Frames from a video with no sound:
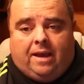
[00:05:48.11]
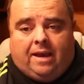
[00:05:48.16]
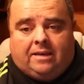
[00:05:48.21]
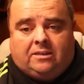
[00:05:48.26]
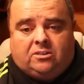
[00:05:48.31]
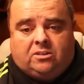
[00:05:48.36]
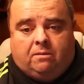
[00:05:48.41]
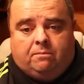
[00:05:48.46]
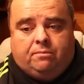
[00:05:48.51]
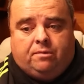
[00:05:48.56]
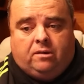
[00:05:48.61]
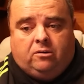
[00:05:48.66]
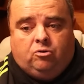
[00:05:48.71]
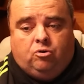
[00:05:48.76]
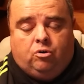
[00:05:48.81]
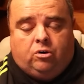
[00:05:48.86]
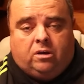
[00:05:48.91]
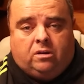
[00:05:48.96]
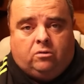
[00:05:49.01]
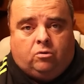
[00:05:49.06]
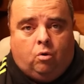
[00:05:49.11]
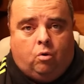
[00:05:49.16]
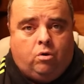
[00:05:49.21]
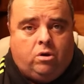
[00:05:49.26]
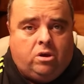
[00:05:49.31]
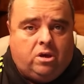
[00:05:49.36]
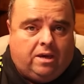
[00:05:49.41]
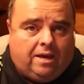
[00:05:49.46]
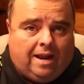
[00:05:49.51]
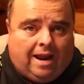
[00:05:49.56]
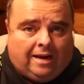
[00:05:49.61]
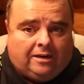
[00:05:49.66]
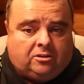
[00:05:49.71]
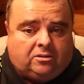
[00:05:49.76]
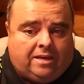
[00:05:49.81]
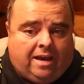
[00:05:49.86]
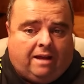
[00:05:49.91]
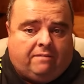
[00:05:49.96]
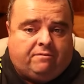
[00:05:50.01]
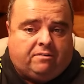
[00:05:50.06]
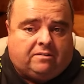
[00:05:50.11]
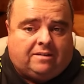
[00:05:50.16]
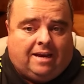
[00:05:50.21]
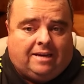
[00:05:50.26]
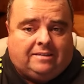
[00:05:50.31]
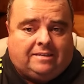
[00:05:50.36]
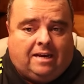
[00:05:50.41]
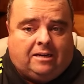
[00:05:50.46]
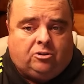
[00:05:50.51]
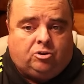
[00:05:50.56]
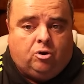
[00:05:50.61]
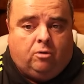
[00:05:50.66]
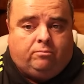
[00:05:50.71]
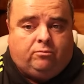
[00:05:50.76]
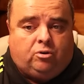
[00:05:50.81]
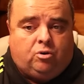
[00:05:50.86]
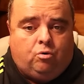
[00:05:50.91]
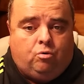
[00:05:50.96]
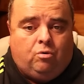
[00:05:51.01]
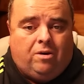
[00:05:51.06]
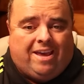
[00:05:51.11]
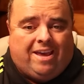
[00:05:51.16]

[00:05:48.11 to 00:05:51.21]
is something you can do, and you can actually advertise that job to